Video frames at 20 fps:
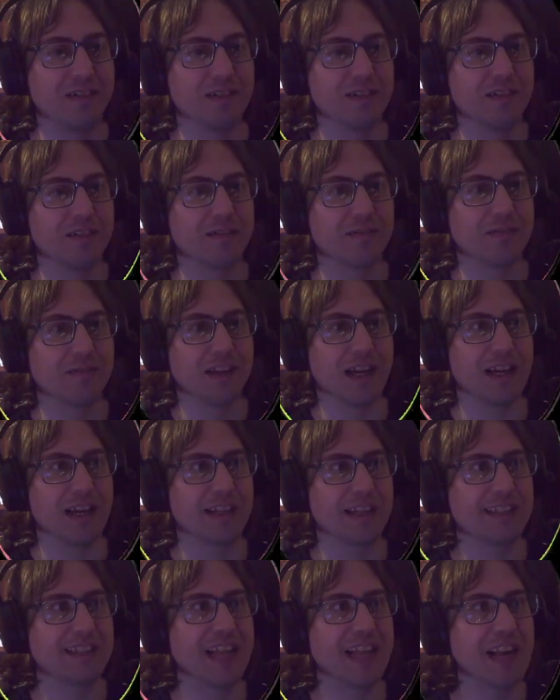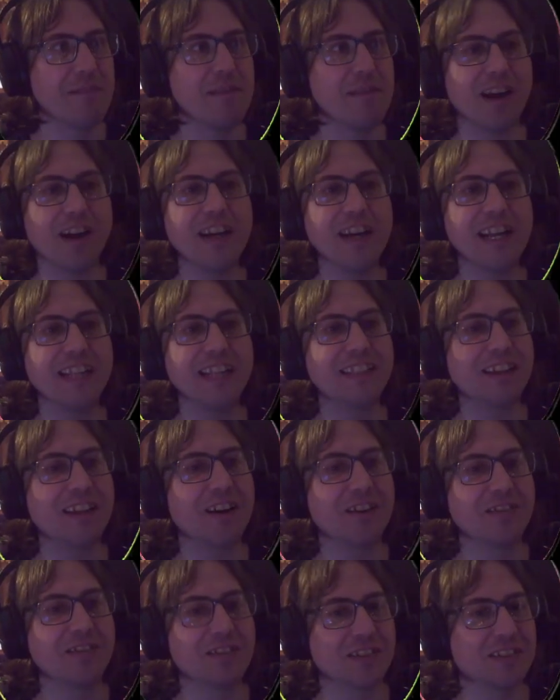Okay, it's telling me I need
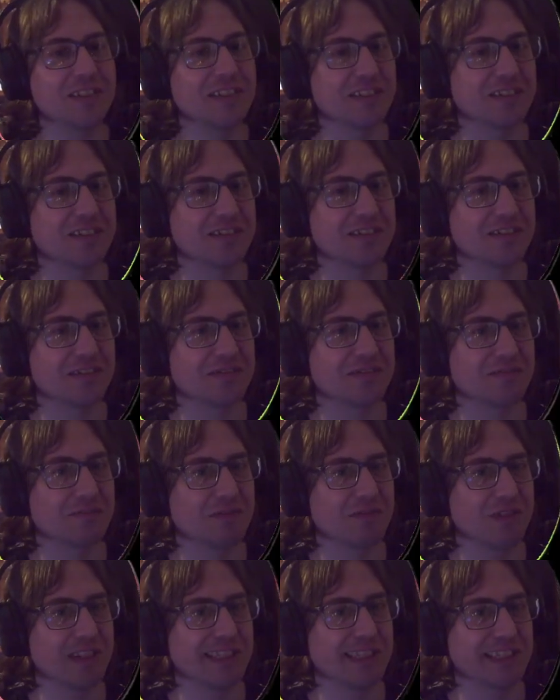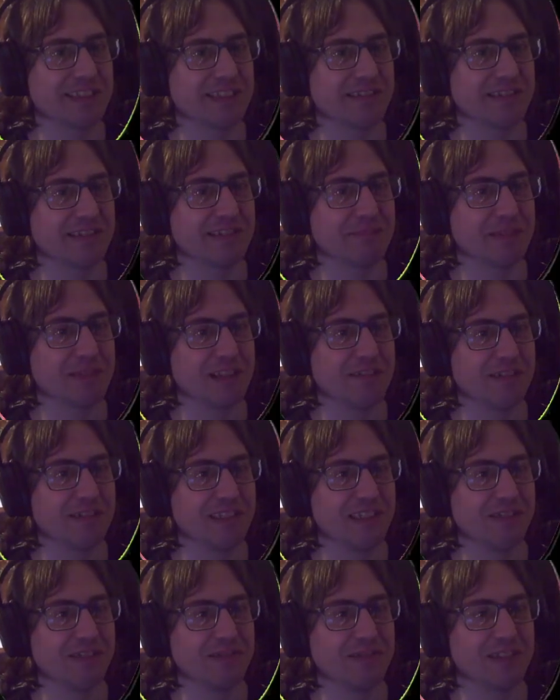100 crystals, but there are
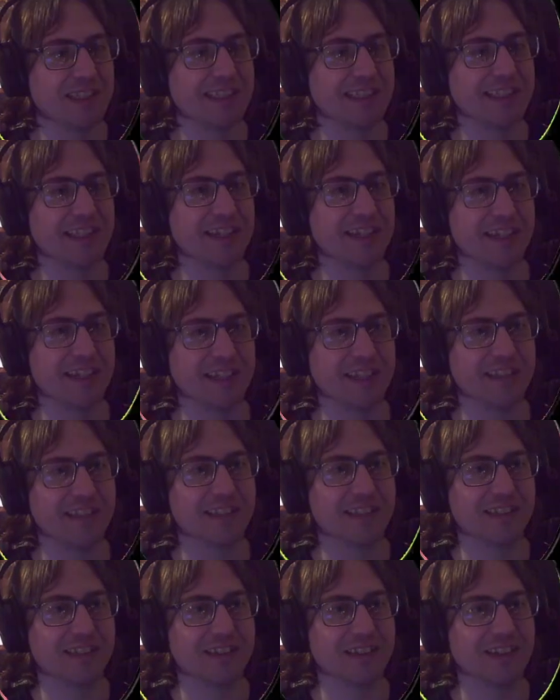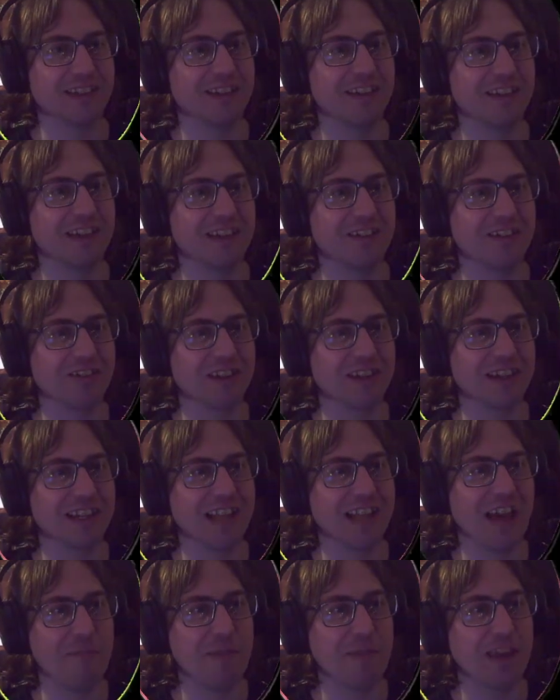2 at the sides. Are you not going to
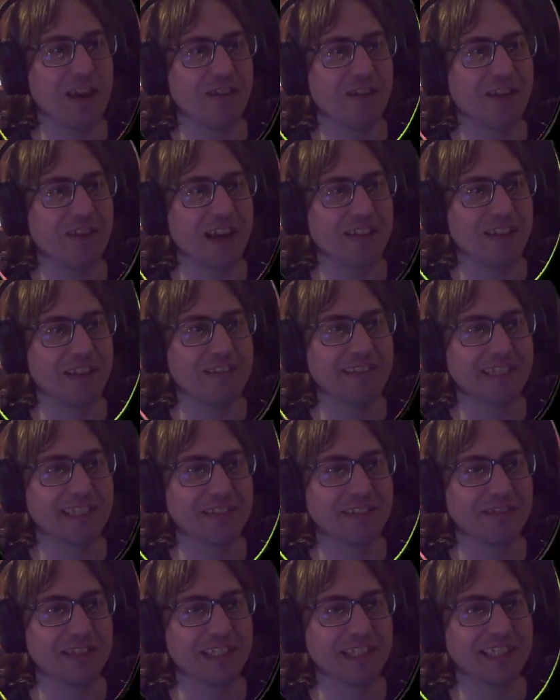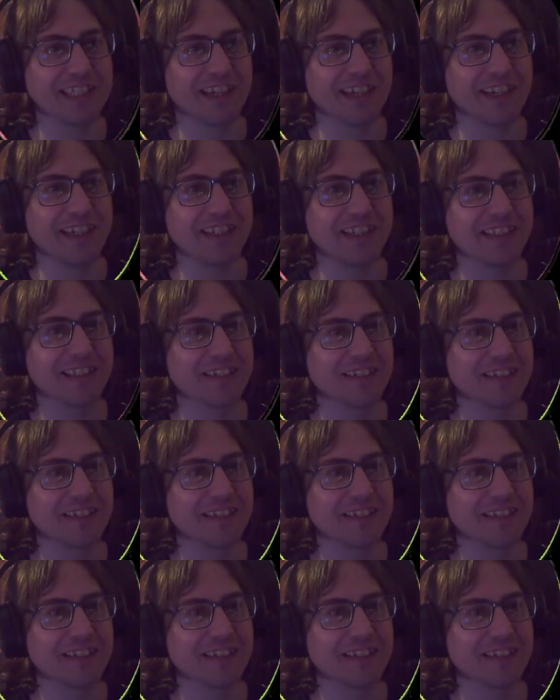let me go get those 2 at the sides?